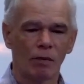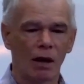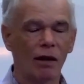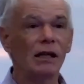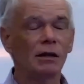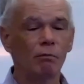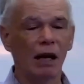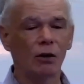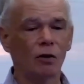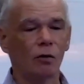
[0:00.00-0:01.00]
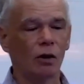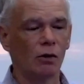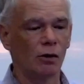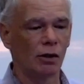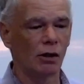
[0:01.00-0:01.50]
Now, these medical
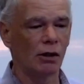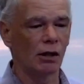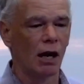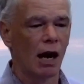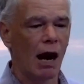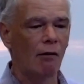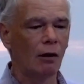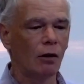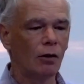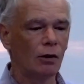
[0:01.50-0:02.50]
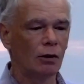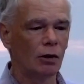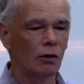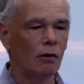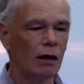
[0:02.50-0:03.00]
uses are alluded
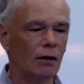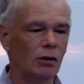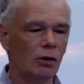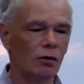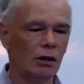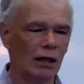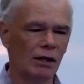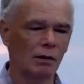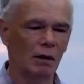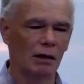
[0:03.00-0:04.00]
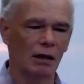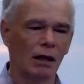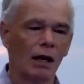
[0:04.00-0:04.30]
to in the New Testament.